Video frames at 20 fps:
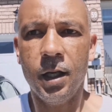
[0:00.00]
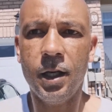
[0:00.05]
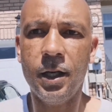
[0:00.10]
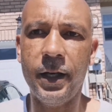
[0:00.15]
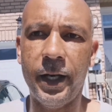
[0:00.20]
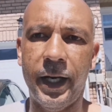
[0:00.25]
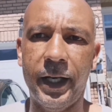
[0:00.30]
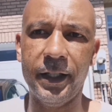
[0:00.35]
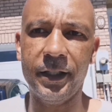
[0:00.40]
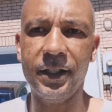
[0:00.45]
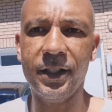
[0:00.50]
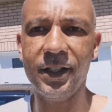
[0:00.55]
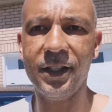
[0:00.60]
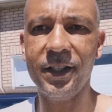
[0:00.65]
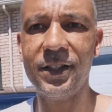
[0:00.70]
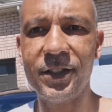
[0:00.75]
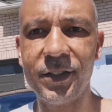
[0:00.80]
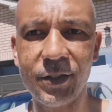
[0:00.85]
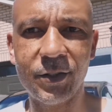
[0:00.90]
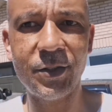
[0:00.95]
Alright,
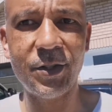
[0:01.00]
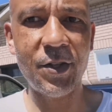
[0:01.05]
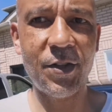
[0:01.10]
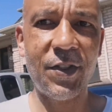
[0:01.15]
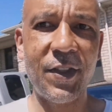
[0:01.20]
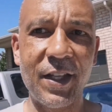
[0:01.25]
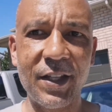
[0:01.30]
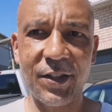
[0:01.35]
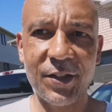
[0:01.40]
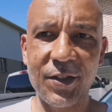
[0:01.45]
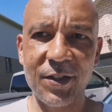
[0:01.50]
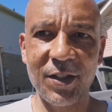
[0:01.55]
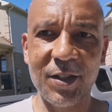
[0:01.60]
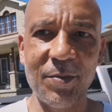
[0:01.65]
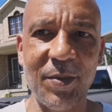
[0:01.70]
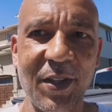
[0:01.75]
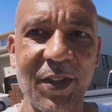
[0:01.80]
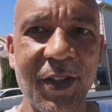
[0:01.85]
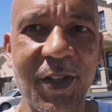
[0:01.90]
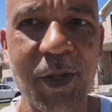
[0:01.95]
so you think you're going
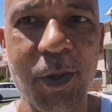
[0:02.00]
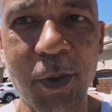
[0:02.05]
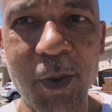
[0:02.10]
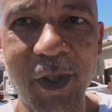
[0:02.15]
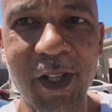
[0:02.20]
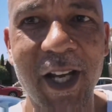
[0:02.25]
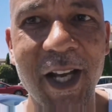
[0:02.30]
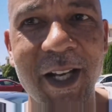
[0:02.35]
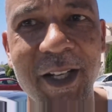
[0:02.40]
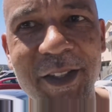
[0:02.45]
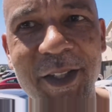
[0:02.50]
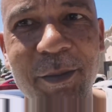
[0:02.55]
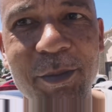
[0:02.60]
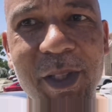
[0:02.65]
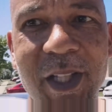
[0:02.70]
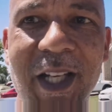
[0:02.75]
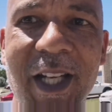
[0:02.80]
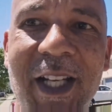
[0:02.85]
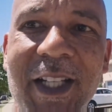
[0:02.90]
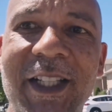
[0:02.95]
to be the cool guy on the
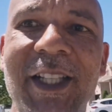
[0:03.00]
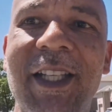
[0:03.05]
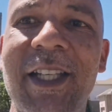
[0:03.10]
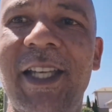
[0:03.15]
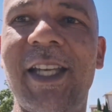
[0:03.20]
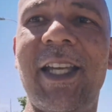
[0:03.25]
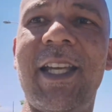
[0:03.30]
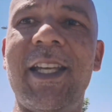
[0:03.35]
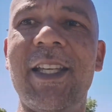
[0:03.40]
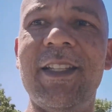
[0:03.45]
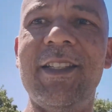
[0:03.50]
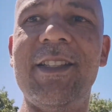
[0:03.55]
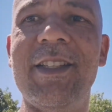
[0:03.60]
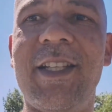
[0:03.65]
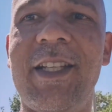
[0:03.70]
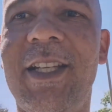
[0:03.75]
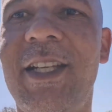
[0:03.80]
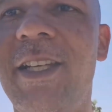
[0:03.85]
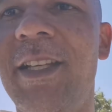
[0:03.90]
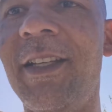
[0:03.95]
block and
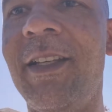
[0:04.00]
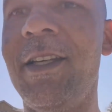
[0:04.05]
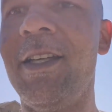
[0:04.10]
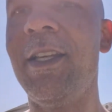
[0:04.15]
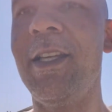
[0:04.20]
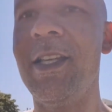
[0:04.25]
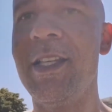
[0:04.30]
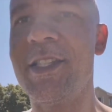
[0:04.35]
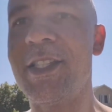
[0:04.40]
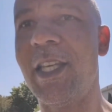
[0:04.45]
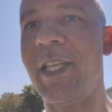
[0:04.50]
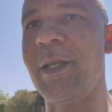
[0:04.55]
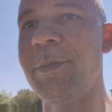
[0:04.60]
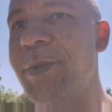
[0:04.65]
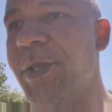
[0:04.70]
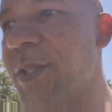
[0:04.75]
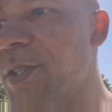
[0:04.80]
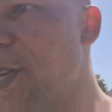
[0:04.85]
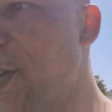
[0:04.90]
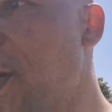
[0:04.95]
set
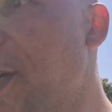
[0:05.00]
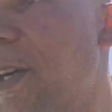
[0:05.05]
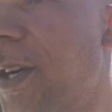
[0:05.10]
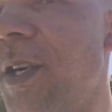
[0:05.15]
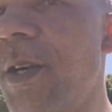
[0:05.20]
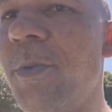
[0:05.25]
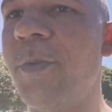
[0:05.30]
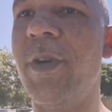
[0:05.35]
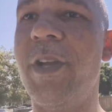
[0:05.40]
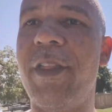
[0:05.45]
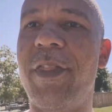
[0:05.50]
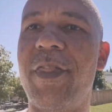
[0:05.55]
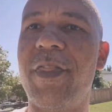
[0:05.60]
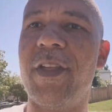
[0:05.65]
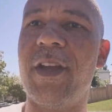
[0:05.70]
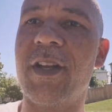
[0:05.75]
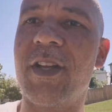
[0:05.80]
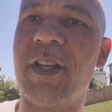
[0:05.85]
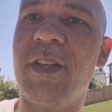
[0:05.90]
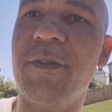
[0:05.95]
up your car
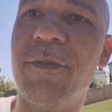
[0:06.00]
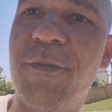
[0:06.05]
with a